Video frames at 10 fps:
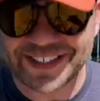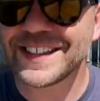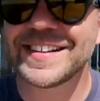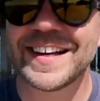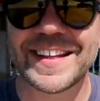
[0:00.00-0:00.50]

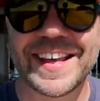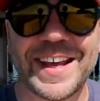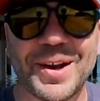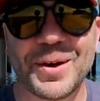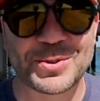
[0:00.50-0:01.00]
just got the
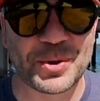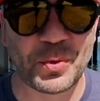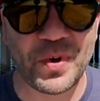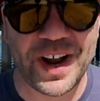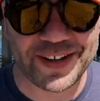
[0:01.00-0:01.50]
kiddos
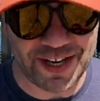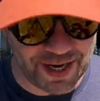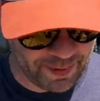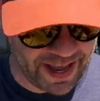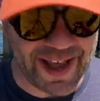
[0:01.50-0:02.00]
rigged
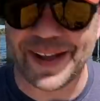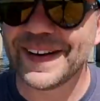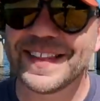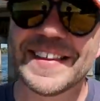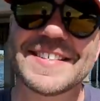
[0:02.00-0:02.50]
up,
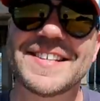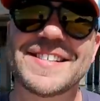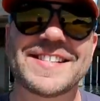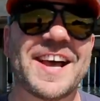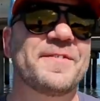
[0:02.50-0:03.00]
and this
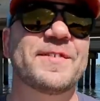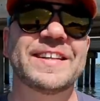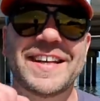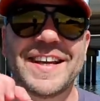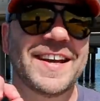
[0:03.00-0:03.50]
is
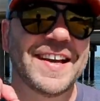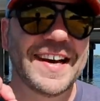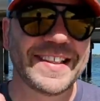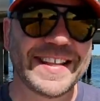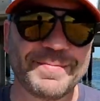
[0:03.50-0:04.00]
definitely
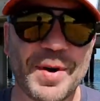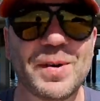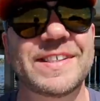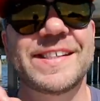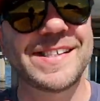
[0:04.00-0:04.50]
the
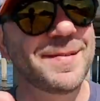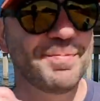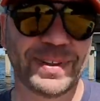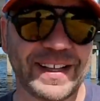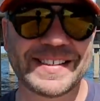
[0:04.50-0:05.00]
most
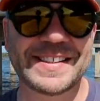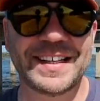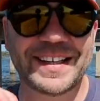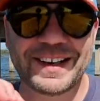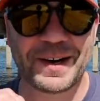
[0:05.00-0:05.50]

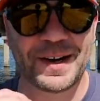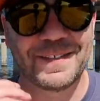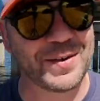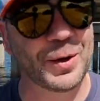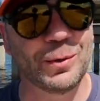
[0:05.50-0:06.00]
simplistic
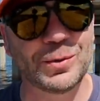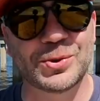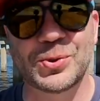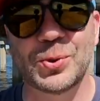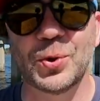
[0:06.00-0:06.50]
of old
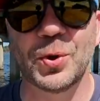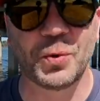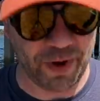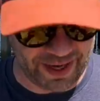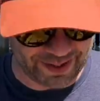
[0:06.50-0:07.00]
school
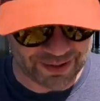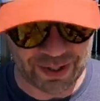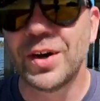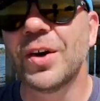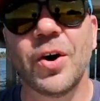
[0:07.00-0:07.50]
rigs.
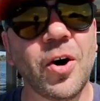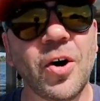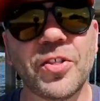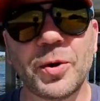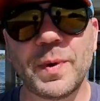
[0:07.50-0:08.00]

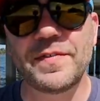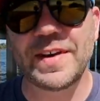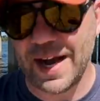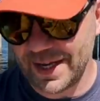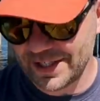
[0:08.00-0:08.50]
All that we've
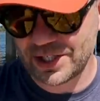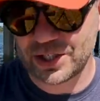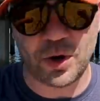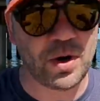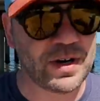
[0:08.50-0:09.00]
got
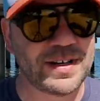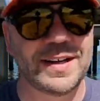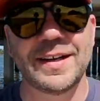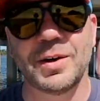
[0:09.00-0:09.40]
starting